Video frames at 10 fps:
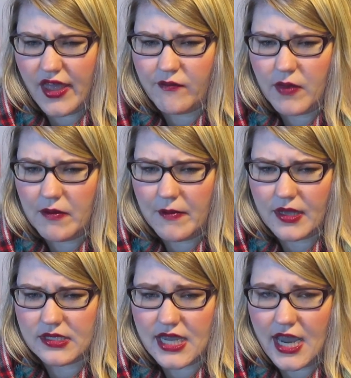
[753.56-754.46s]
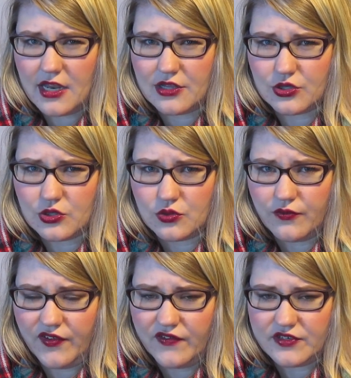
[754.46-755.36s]
maybe about 10
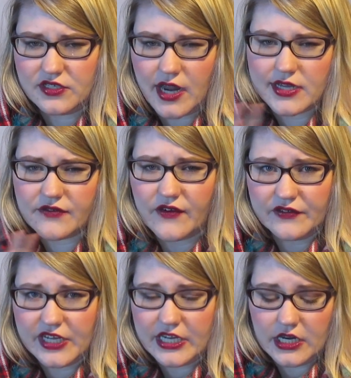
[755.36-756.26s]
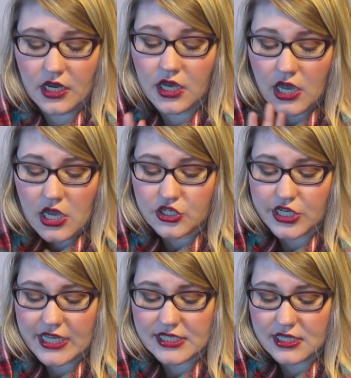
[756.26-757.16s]
to 15
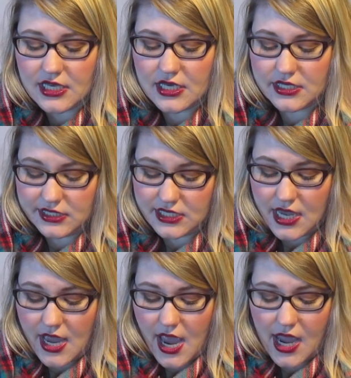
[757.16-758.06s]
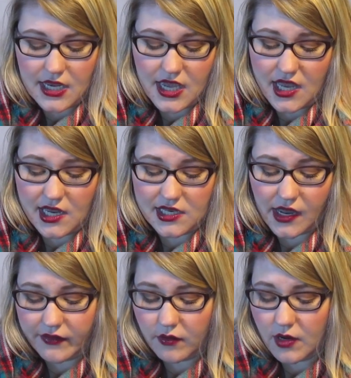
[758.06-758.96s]
shades of these, and yeah, and I
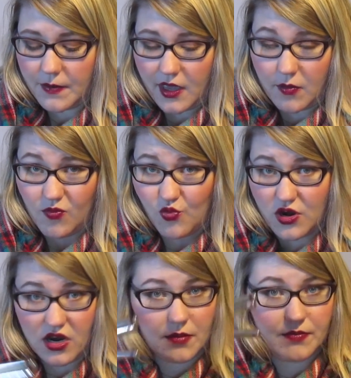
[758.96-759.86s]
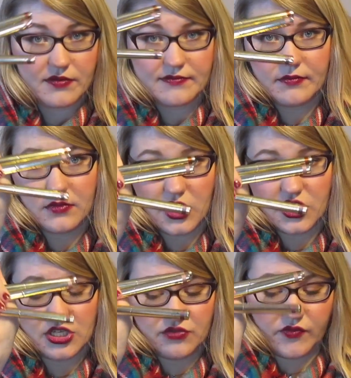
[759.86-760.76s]
definitely want to pick more up. They're
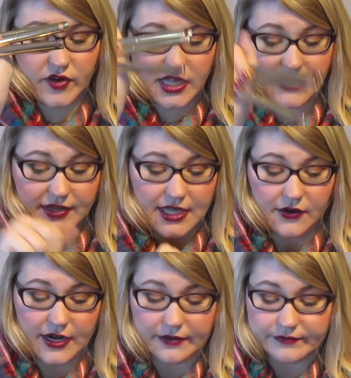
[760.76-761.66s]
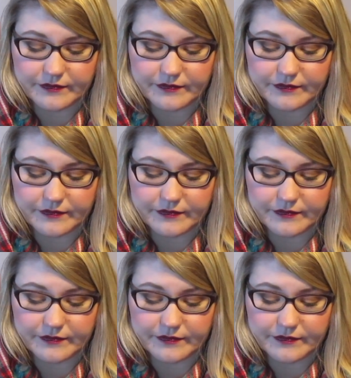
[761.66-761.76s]
just really, really great.